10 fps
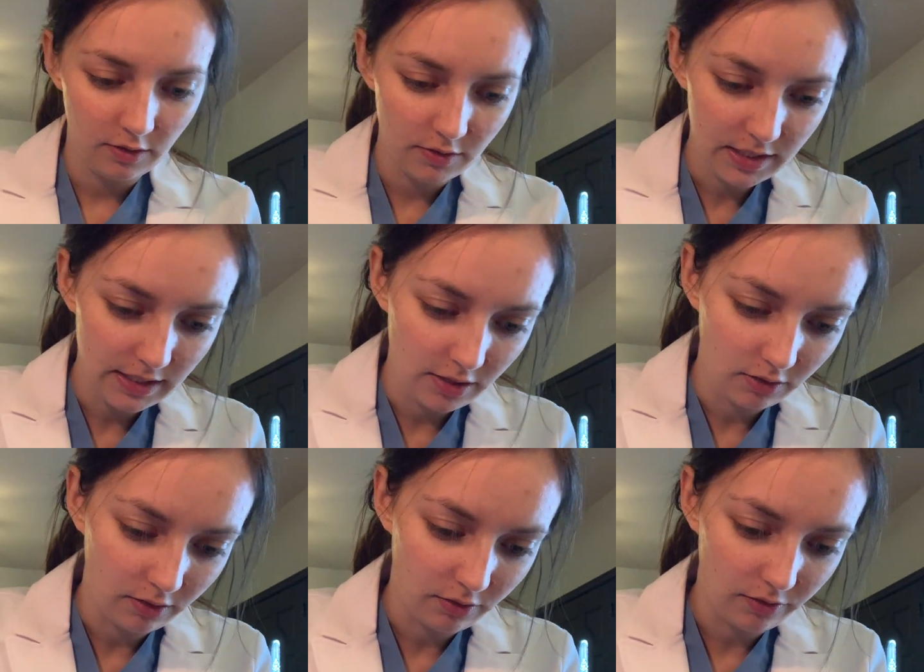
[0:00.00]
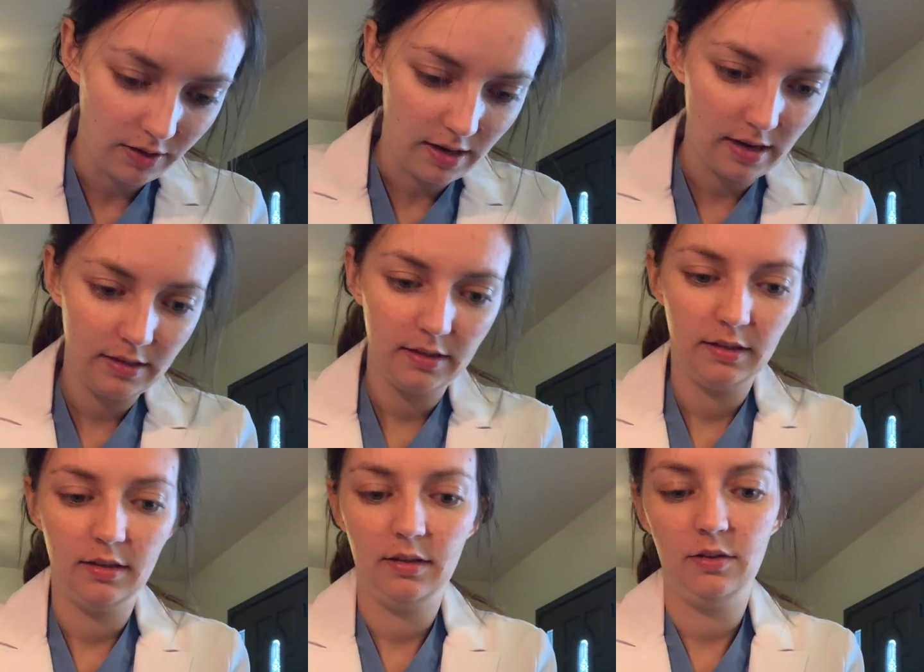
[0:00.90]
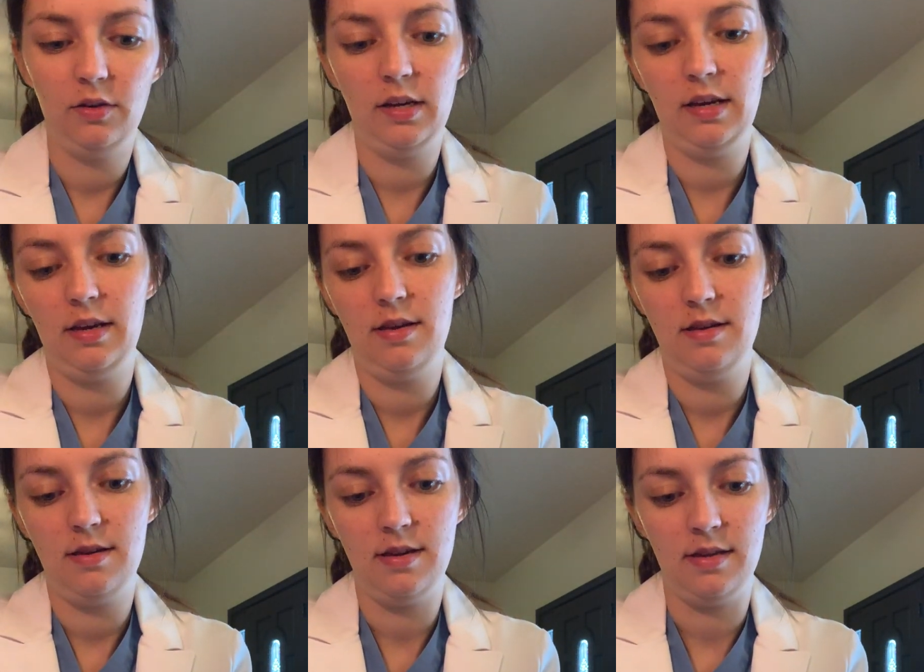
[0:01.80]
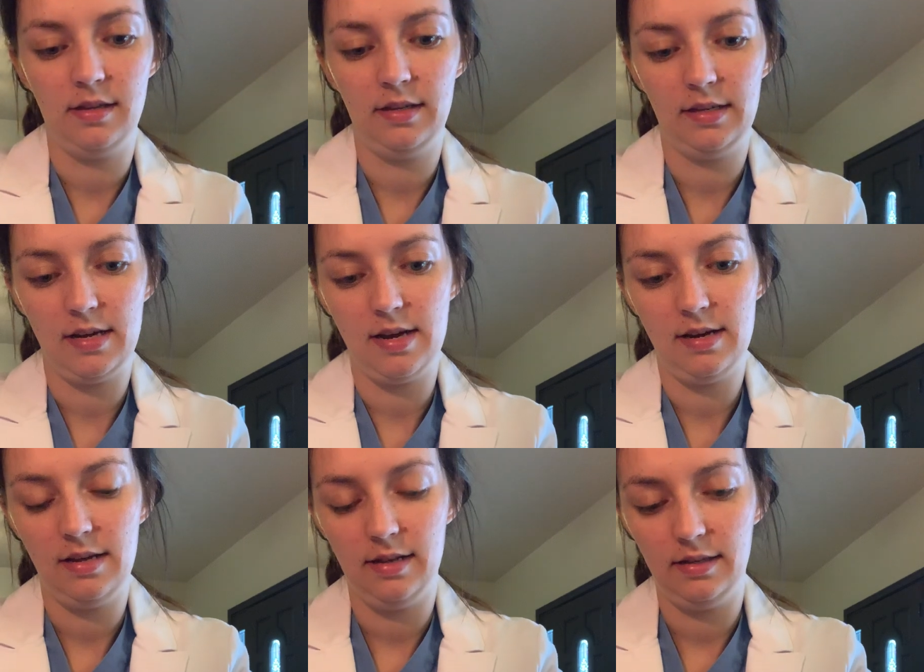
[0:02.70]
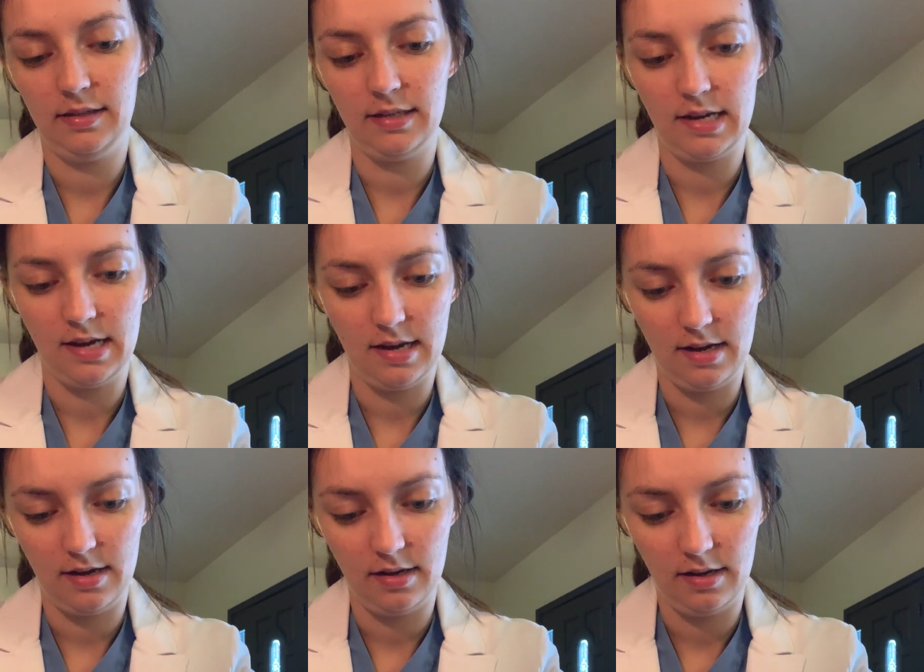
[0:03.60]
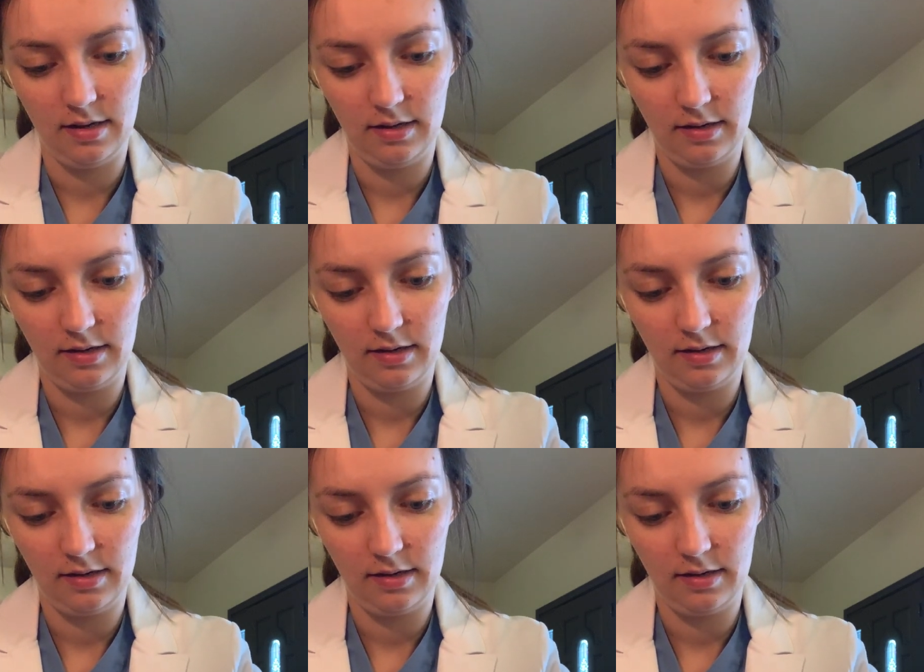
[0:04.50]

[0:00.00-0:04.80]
You see your little knot. Okay, inside, inside.